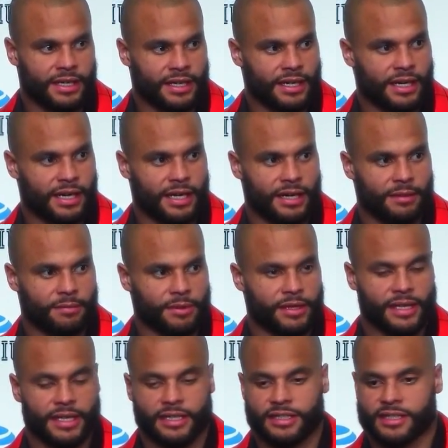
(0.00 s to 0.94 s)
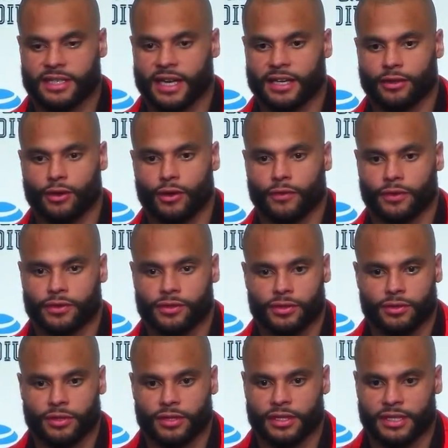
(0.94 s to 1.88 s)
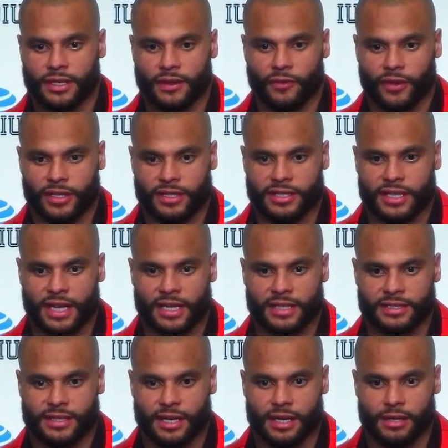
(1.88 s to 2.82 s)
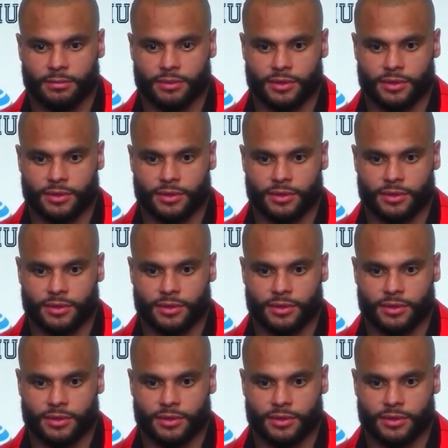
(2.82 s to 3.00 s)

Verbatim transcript: um, they decide to go for two, and the defense stands up.